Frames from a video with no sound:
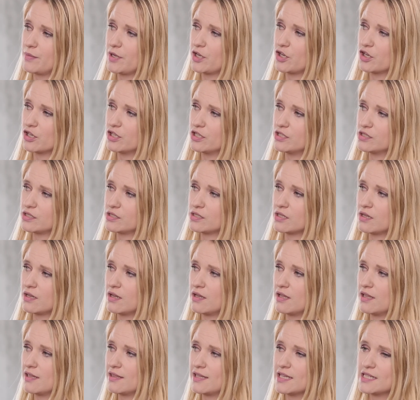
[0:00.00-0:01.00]
Because
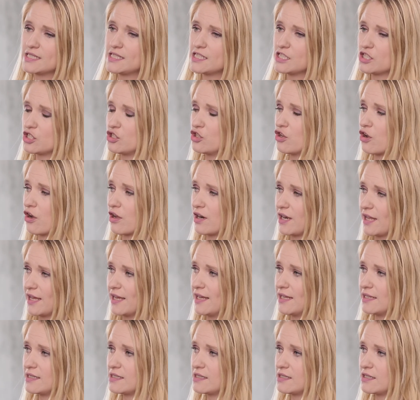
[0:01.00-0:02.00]
this is not
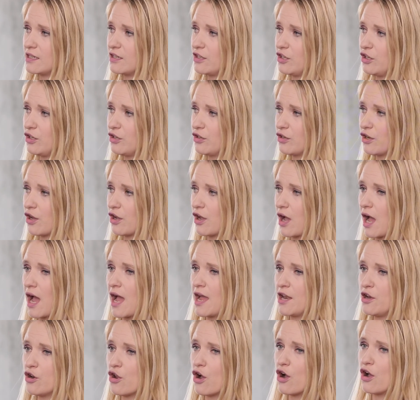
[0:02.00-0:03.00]
it.
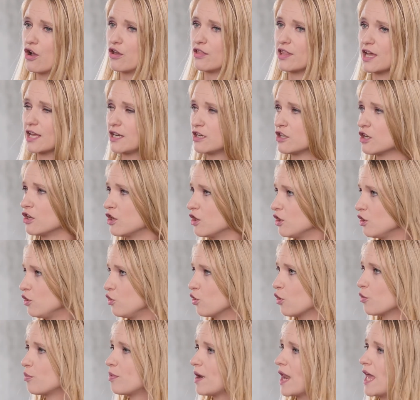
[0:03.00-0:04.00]
I know that
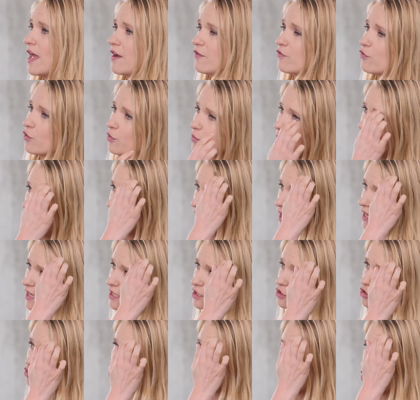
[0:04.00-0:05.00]
your plan for me
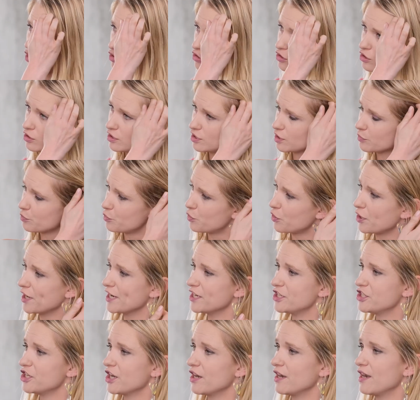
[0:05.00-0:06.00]
is not
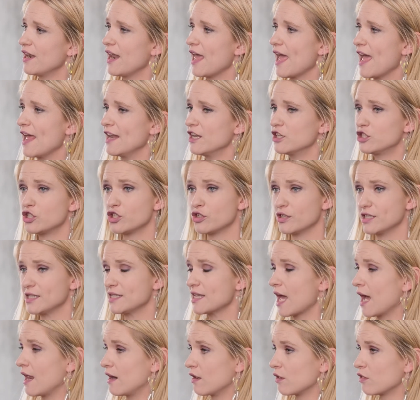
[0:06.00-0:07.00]
depression and
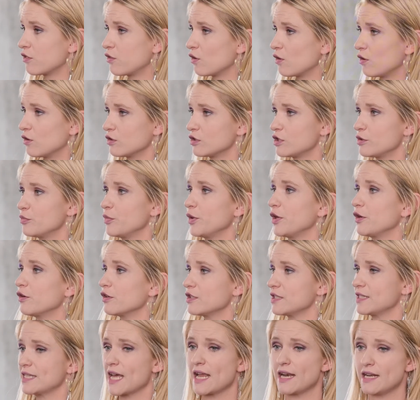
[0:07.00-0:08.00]
suicidal thoughts,
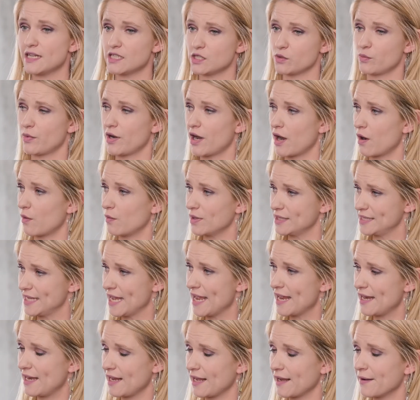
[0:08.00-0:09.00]
because that is where I was
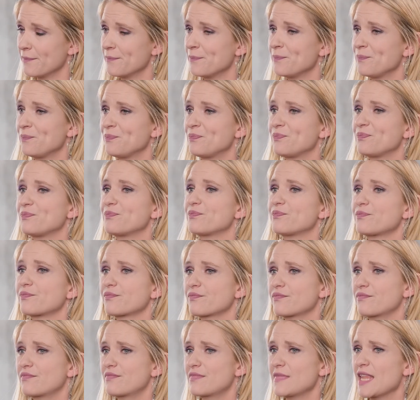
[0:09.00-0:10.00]
heading.
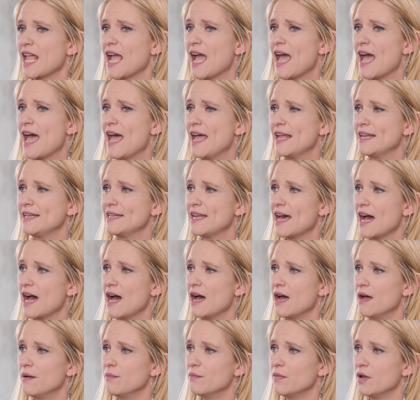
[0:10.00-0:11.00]
And,
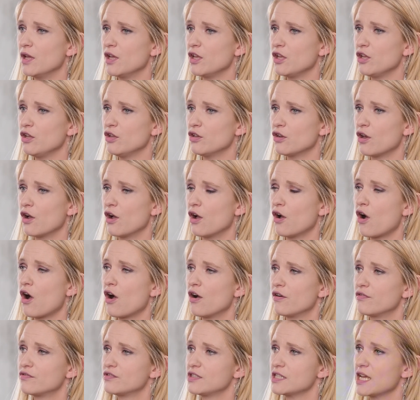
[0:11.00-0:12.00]

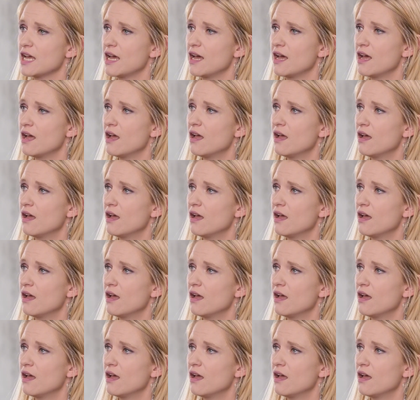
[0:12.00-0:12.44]
after